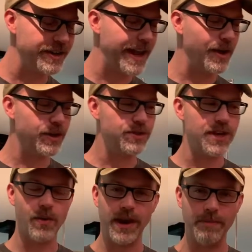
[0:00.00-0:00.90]
Now, you
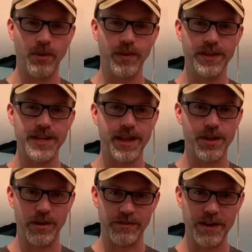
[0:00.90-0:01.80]
saw when I pulled these out of the
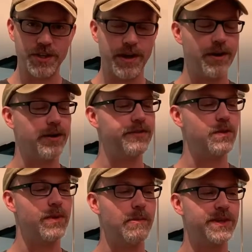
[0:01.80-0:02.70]
refrigerator a few
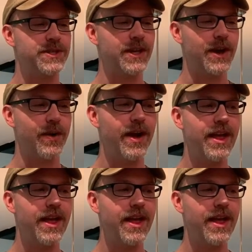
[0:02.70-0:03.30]
moments ago